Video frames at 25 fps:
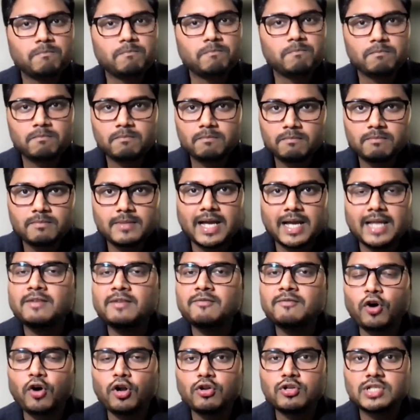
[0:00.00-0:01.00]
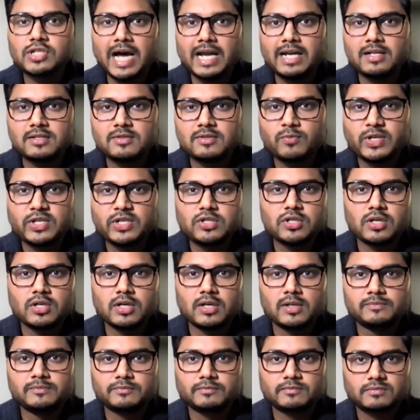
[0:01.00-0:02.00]
and then follow channels which
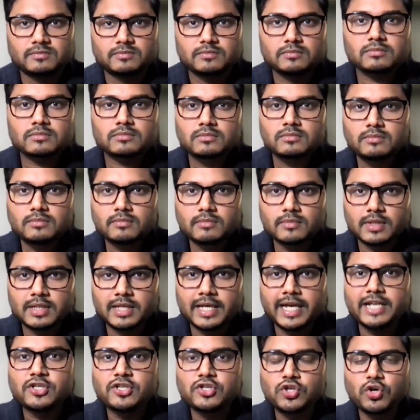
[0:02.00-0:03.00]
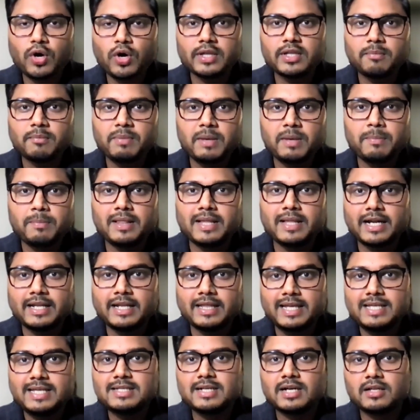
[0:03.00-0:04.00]
can show other people that
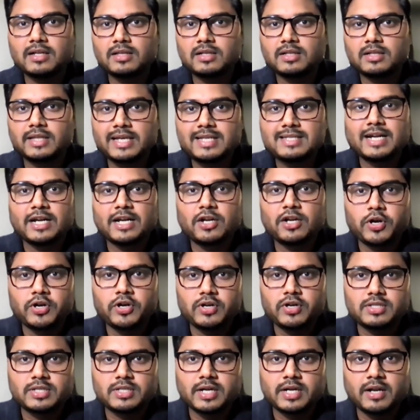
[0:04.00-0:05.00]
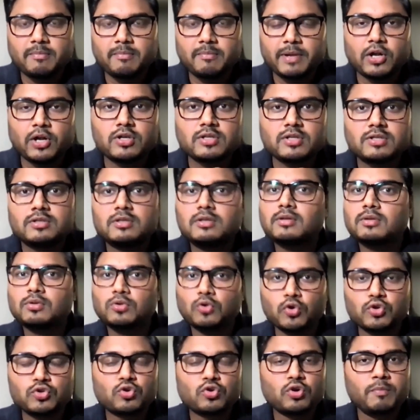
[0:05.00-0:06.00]
these are the things that you're interested in, because
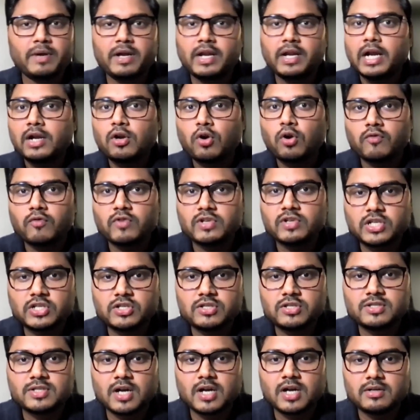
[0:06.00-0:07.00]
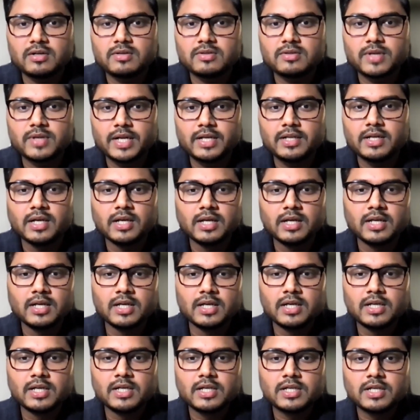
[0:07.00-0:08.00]
those could be great conversation starters, right?
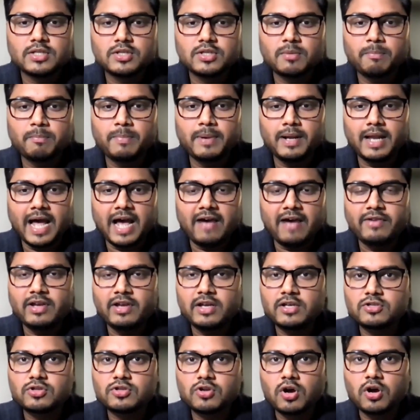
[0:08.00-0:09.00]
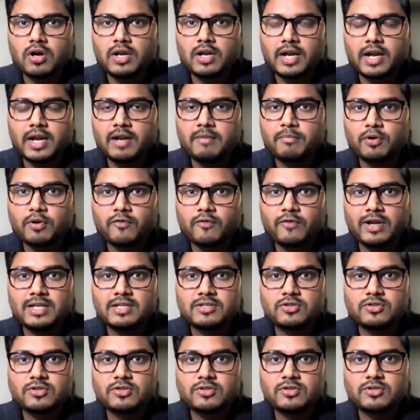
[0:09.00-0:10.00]
So having a strong LinkedIn profile
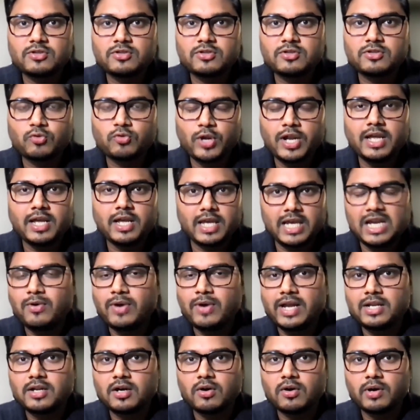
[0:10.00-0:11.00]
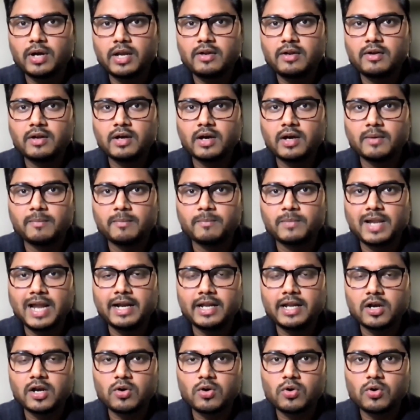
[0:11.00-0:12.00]
is key right now in landing a
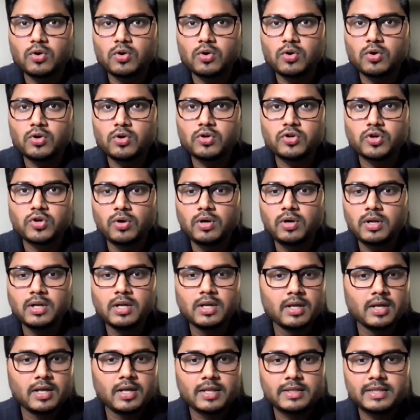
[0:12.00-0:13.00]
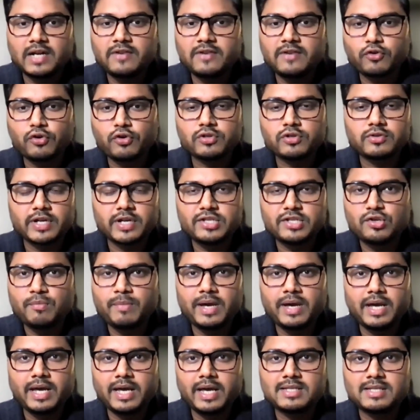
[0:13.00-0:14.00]
good role. Then of course, resume
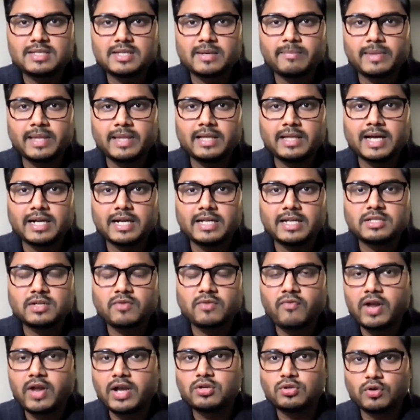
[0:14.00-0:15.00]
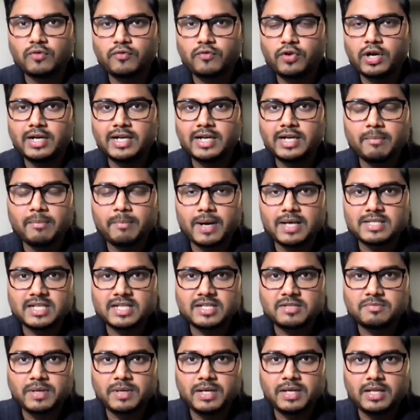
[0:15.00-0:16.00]
is something that is reflection of your entire past
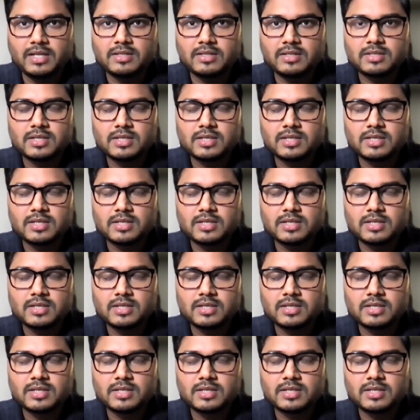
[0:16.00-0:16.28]
experience.